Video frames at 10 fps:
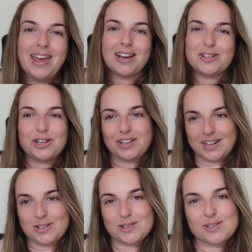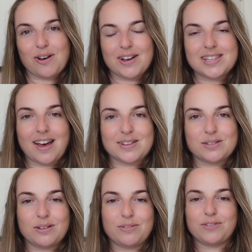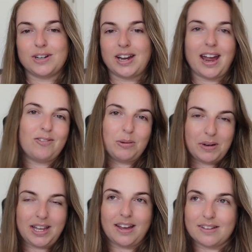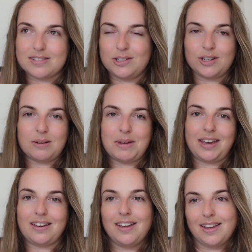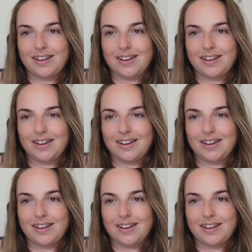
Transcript: because you're gonna just cause hassle for everybody else and you're gonna make,